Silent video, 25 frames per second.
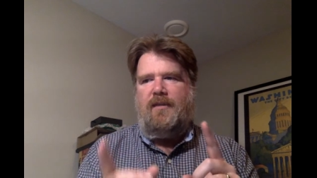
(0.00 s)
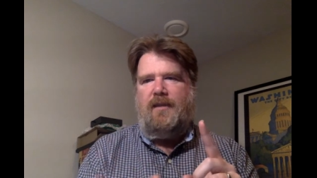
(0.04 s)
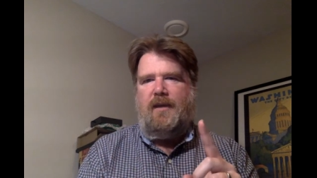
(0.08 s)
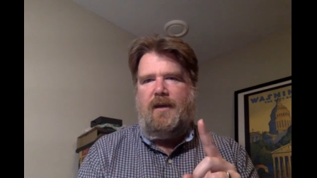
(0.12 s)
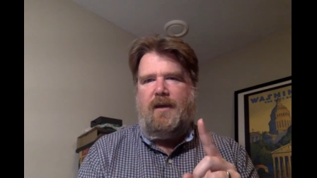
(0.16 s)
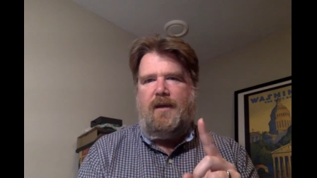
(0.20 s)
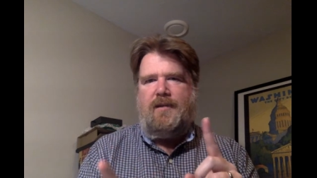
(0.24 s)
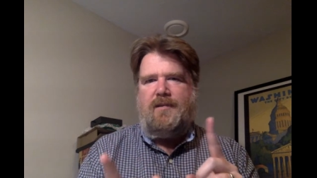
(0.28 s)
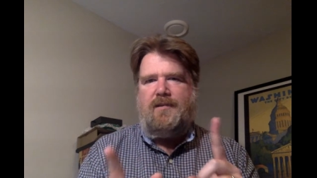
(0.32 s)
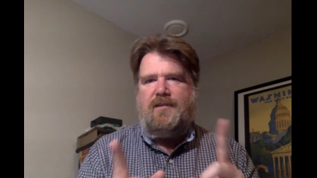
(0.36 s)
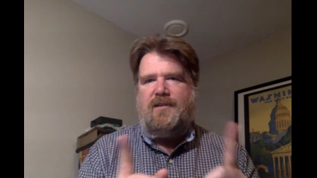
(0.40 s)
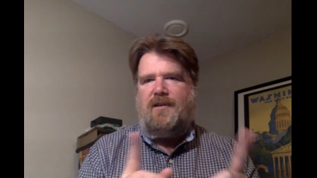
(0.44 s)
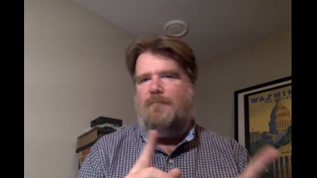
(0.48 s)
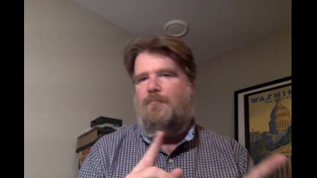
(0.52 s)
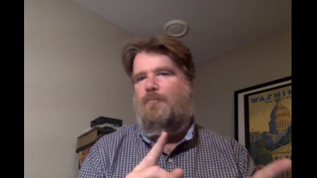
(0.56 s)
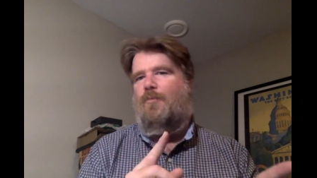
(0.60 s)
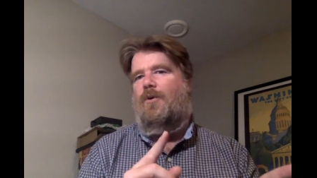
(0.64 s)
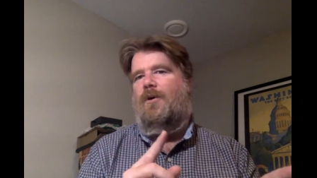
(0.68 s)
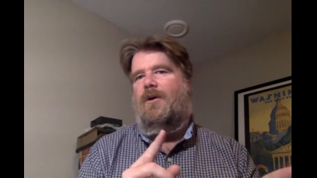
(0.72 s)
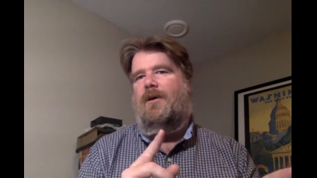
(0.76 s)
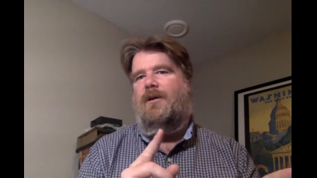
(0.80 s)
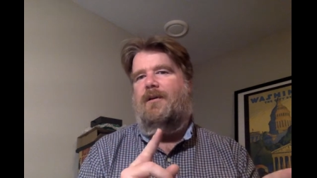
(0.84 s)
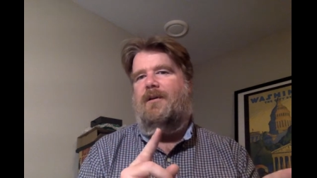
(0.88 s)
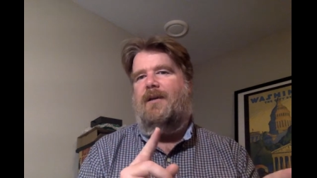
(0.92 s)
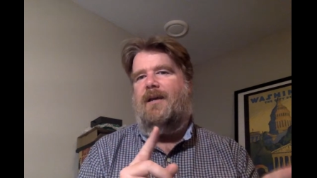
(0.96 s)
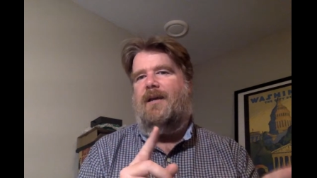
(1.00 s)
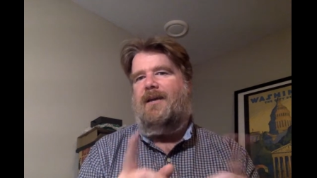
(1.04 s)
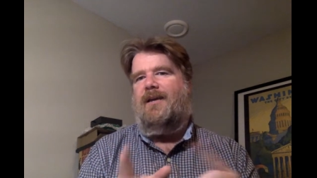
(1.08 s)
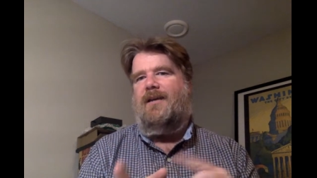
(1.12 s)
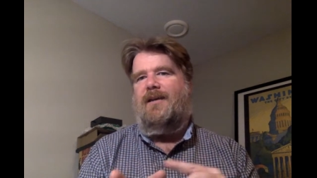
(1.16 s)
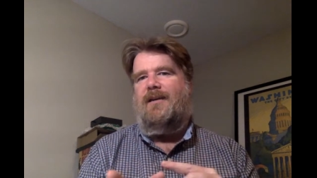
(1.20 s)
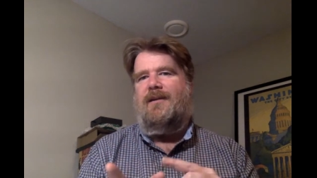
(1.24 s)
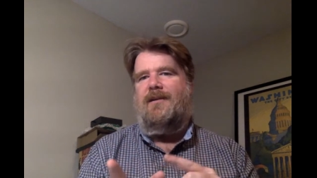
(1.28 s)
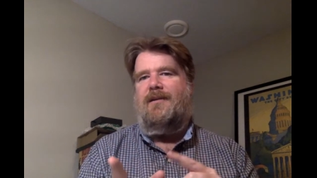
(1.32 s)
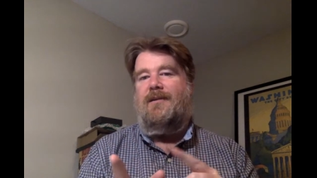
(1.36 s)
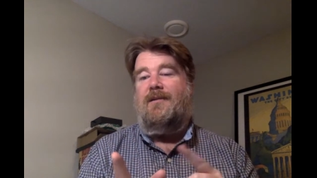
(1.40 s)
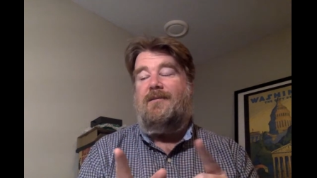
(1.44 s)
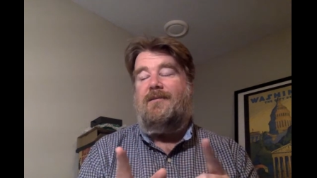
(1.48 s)
think someone
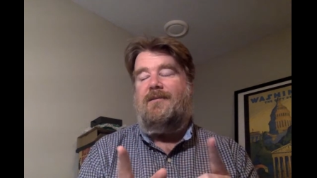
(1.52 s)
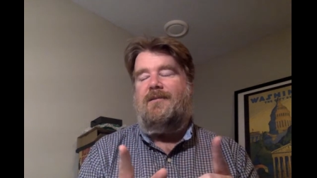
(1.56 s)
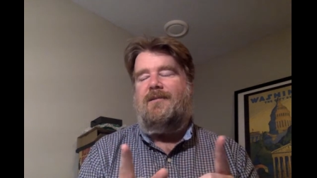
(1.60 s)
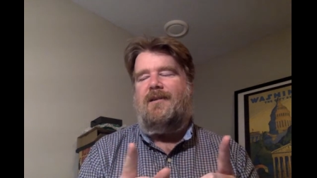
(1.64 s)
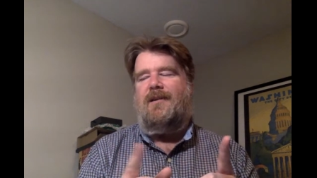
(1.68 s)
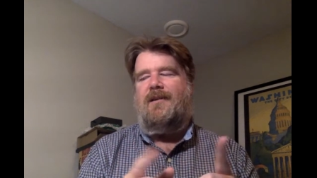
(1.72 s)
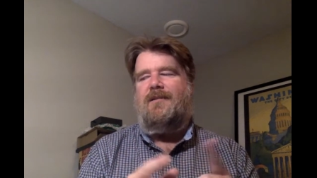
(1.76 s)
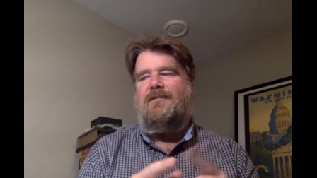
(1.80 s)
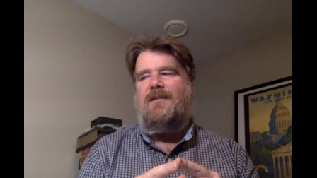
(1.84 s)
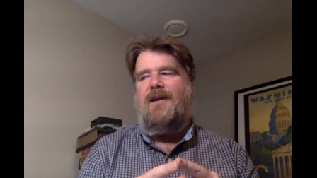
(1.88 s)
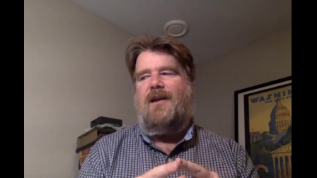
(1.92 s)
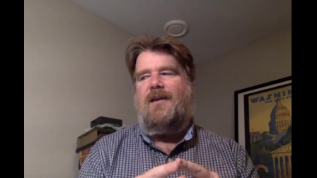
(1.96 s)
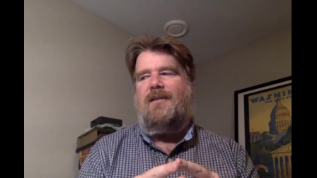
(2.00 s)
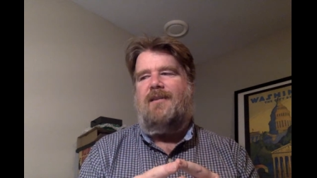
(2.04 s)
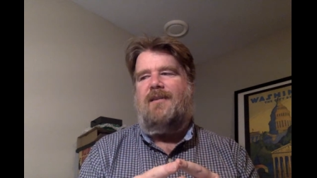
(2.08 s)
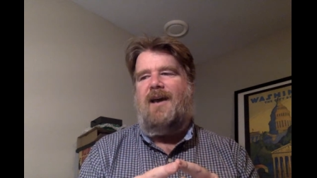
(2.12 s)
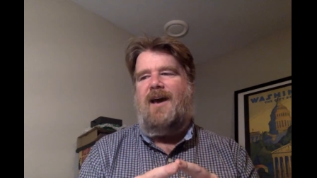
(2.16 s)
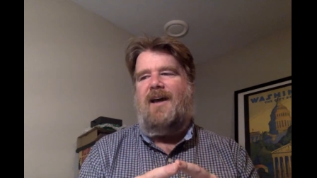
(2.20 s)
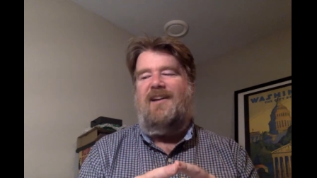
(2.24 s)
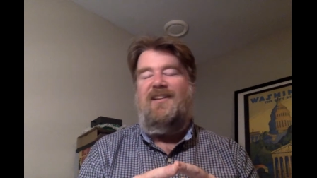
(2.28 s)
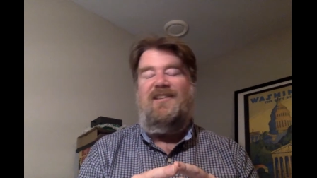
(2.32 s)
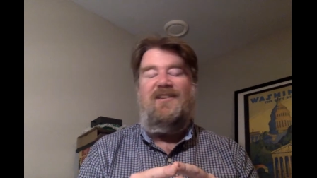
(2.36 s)
is and things like that.